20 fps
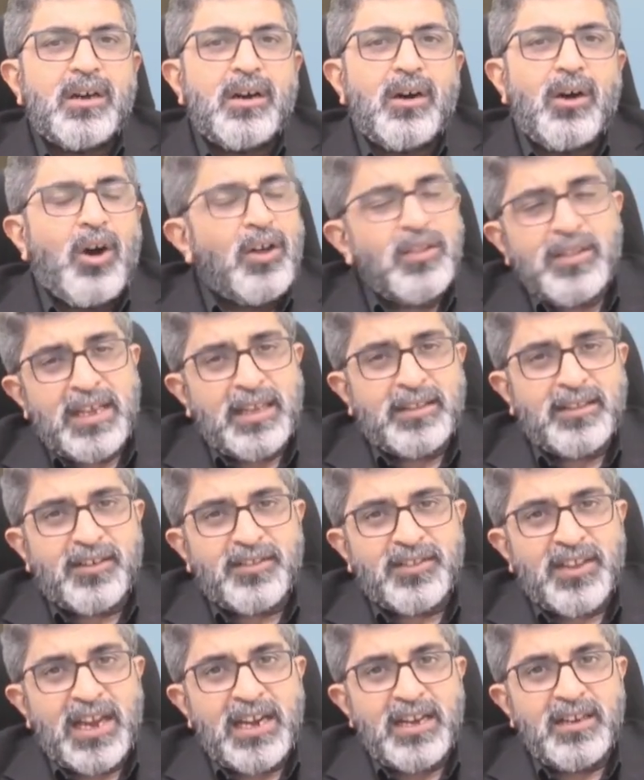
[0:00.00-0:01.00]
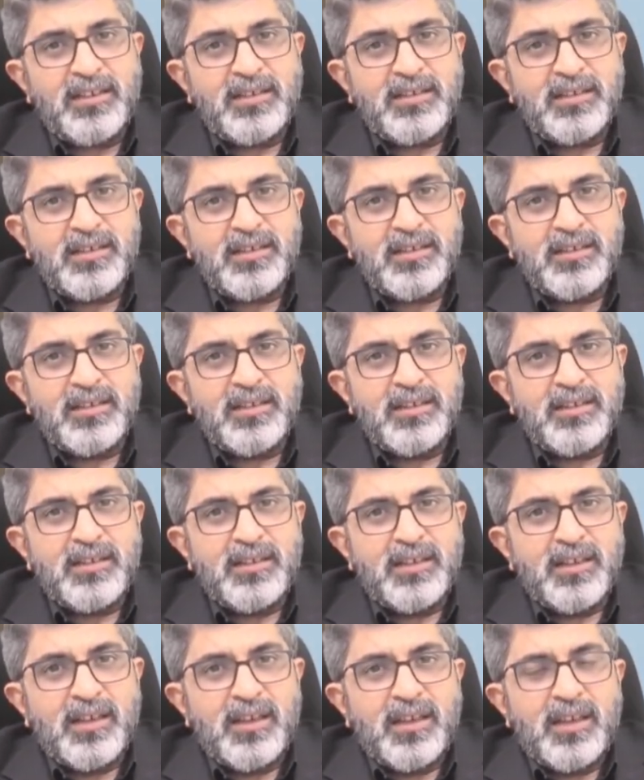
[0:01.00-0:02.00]
On the other side,
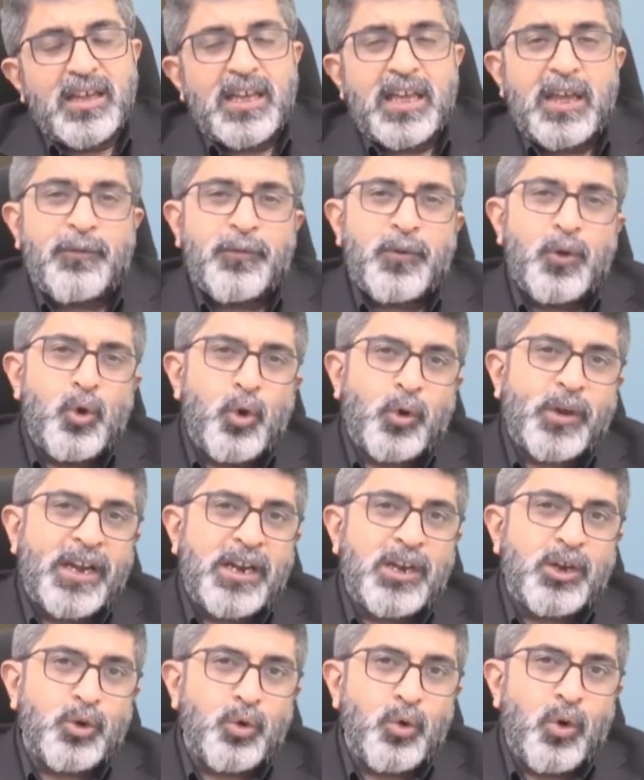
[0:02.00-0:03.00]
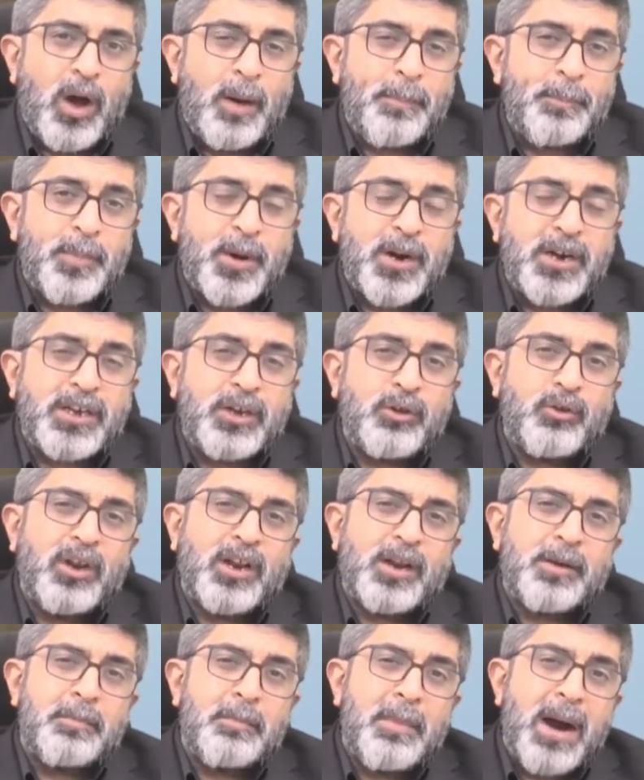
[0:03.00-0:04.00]
if you look into a
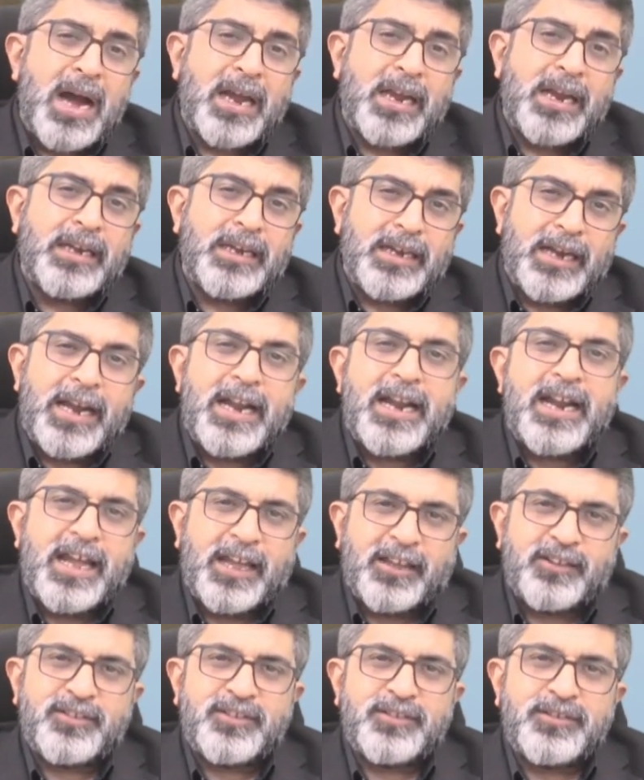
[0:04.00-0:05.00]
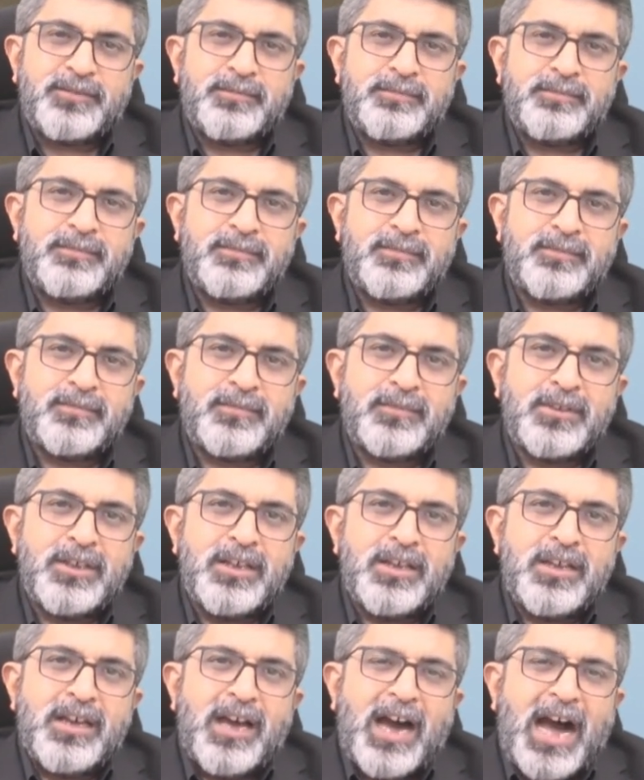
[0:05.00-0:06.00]
particular market index,
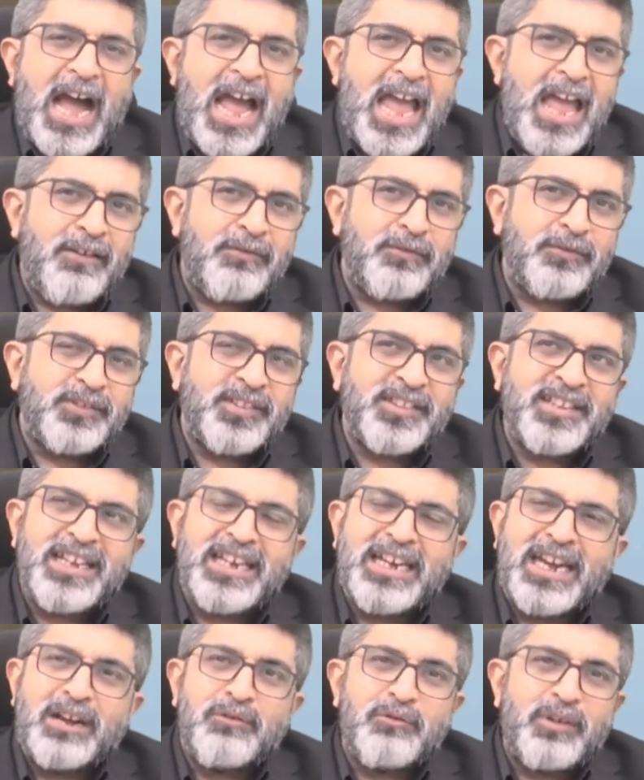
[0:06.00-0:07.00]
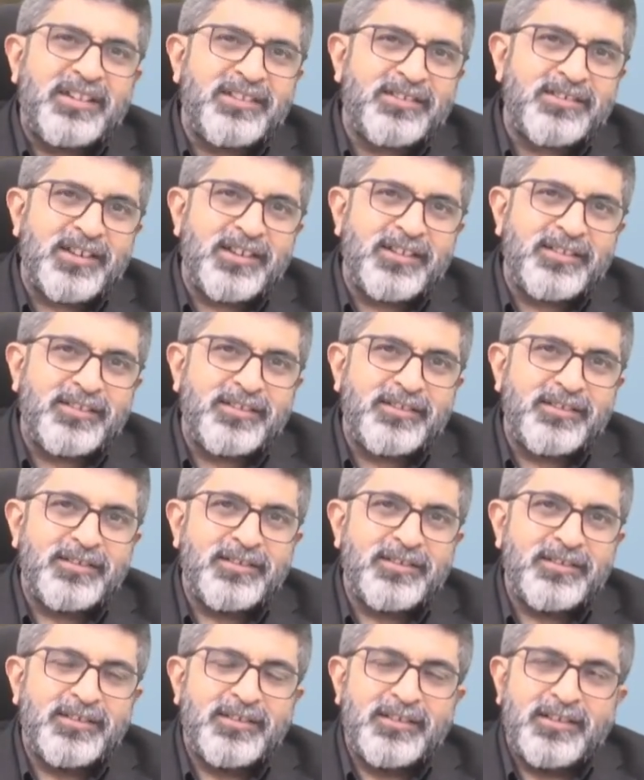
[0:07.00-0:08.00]
I have seen investors
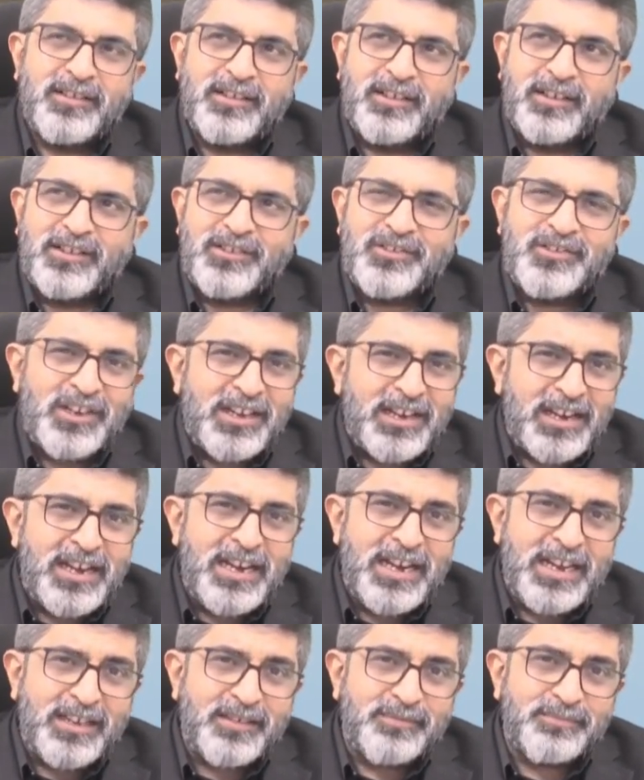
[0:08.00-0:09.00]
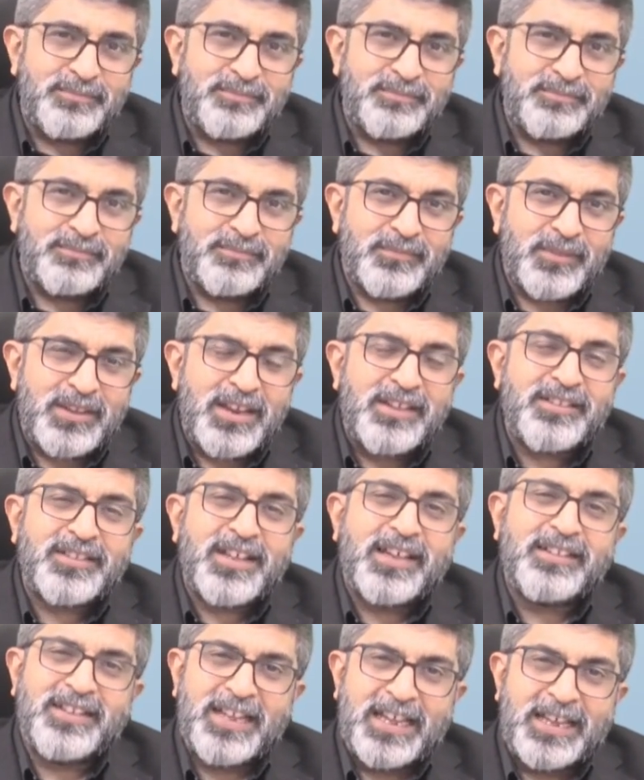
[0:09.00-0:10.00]
generally
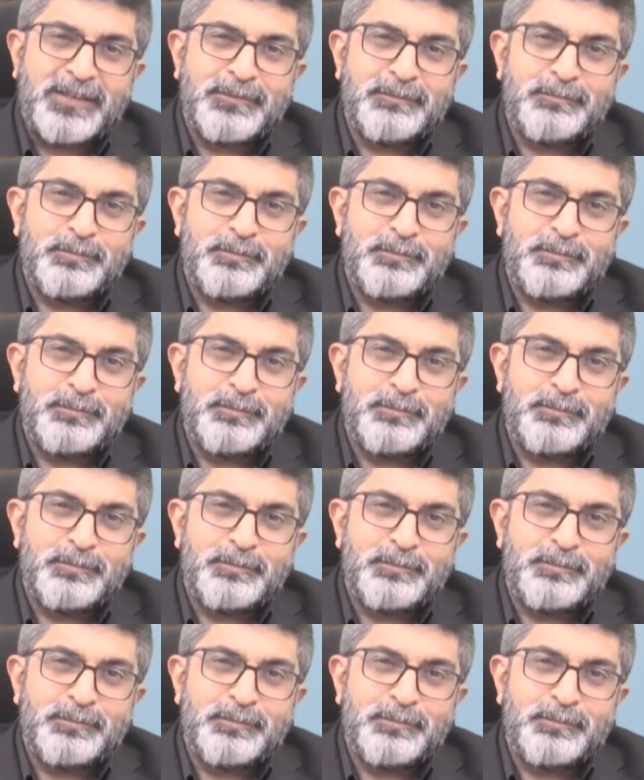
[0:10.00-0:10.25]
discussing